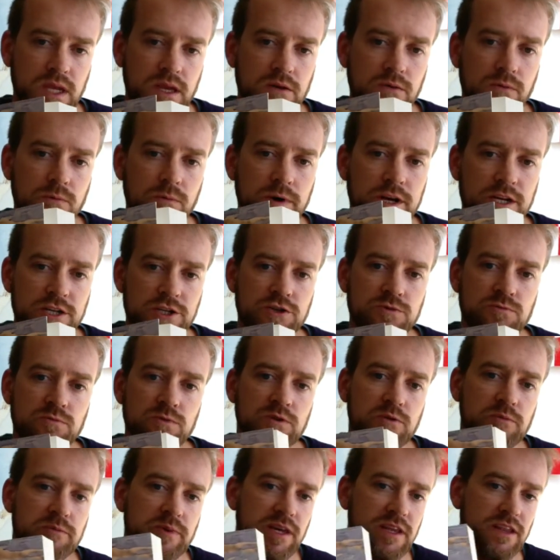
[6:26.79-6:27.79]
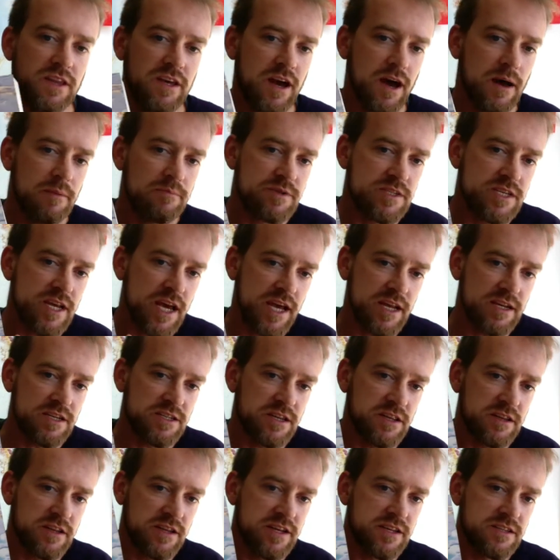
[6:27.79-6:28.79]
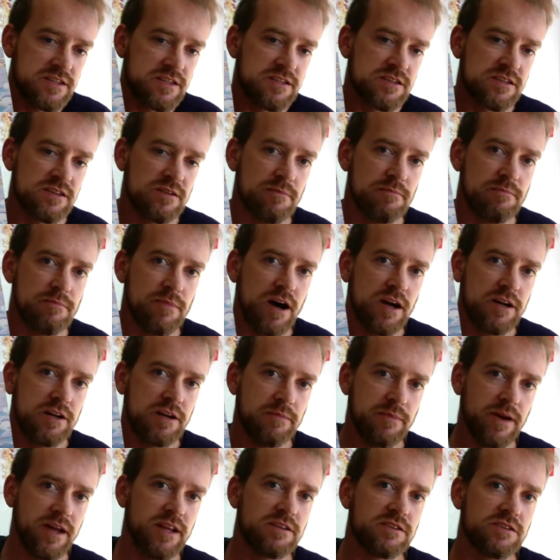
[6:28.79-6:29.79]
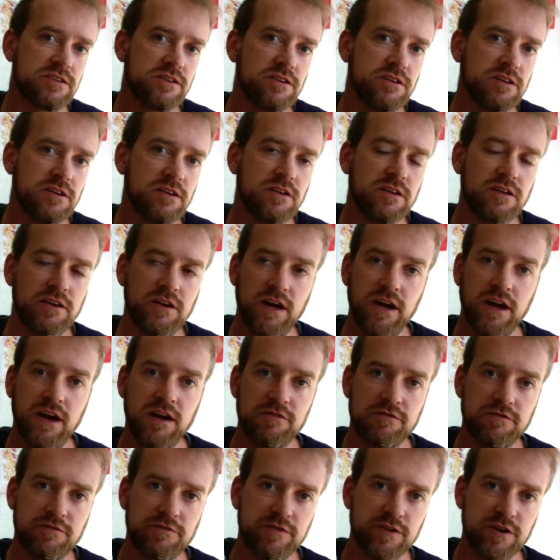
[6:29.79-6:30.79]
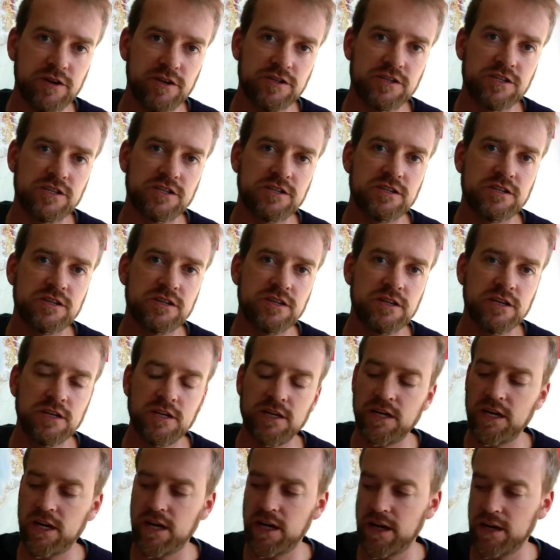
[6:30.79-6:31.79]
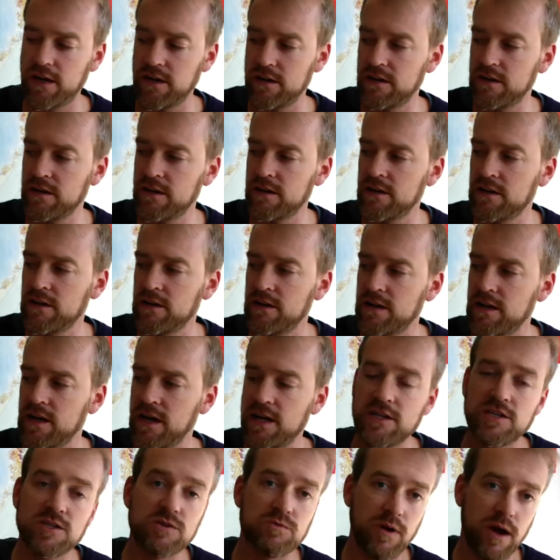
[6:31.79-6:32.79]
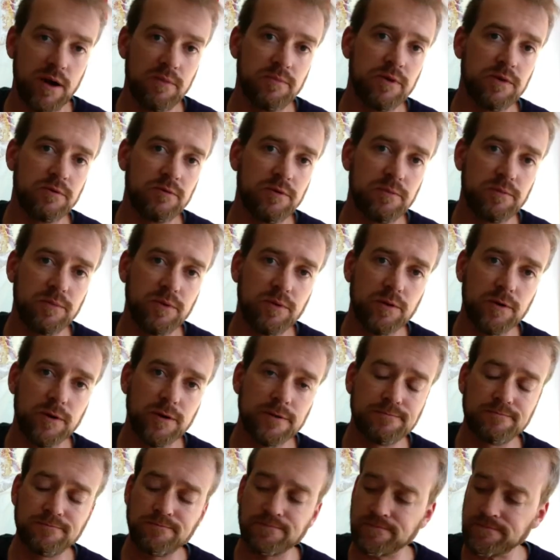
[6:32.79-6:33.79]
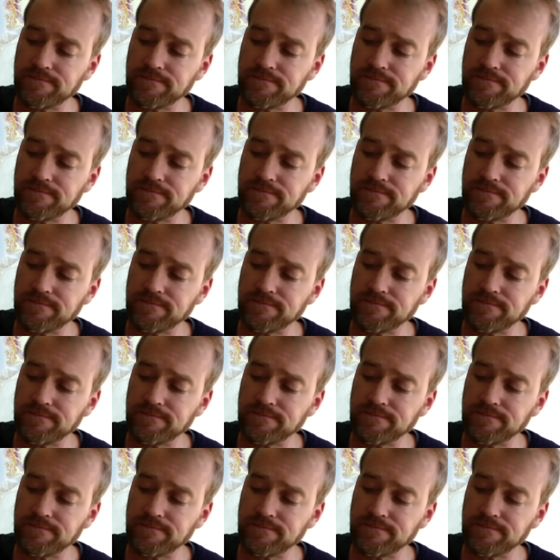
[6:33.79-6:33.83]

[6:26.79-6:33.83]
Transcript: which will be the update to this monumental first SWIPA report.